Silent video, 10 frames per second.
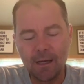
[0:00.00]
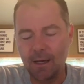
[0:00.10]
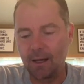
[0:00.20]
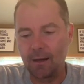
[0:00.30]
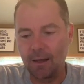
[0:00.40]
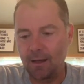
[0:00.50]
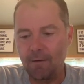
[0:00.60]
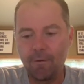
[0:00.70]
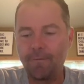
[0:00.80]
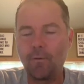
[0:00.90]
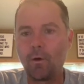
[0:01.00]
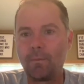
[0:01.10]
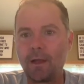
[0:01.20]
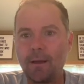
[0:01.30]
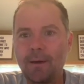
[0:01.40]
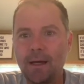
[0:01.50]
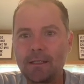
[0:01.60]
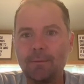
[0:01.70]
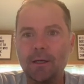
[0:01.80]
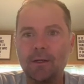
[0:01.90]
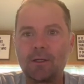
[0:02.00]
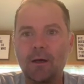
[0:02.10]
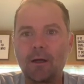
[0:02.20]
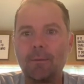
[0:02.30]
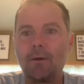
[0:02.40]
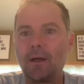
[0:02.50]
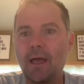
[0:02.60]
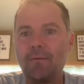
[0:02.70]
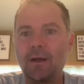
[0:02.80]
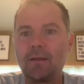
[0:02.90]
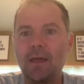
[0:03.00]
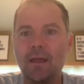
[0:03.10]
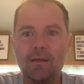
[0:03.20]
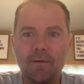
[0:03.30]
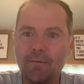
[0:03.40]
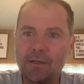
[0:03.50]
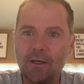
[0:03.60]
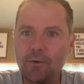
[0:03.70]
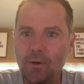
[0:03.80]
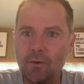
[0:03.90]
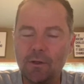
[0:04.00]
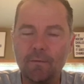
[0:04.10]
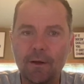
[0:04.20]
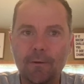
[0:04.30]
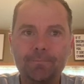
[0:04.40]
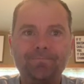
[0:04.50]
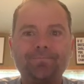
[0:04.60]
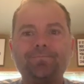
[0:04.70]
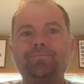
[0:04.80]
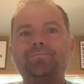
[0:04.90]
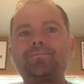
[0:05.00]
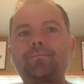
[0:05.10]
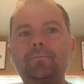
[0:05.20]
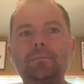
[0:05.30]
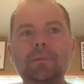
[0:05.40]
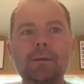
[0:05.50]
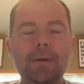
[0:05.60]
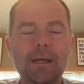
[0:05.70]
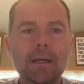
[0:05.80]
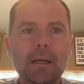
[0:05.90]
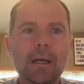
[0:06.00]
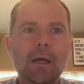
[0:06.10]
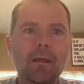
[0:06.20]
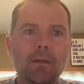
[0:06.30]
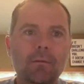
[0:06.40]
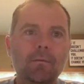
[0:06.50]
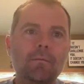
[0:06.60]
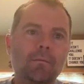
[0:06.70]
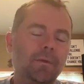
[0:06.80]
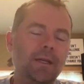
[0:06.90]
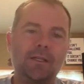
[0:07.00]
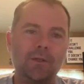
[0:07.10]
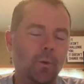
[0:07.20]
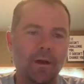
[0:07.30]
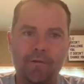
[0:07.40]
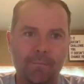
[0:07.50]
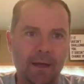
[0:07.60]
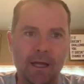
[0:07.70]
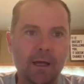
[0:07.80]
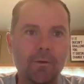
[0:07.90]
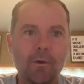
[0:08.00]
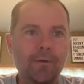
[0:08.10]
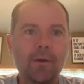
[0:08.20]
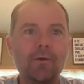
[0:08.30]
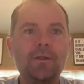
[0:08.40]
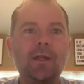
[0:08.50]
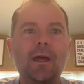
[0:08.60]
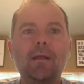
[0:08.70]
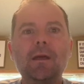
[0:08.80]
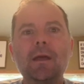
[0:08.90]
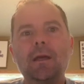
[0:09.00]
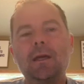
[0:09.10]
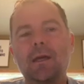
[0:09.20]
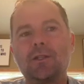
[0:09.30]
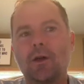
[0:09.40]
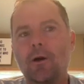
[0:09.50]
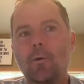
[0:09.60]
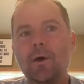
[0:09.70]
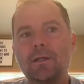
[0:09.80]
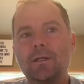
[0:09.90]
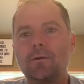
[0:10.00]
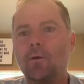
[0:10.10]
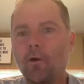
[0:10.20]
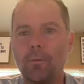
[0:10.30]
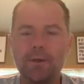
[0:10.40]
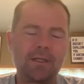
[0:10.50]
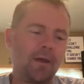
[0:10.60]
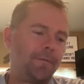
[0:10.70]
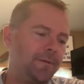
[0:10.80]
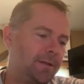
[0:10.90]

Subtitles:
on every forum that I possibly can talk about. I have it at the end of every single YouTube video. But this is one of many reviews that it's always horrible stuff,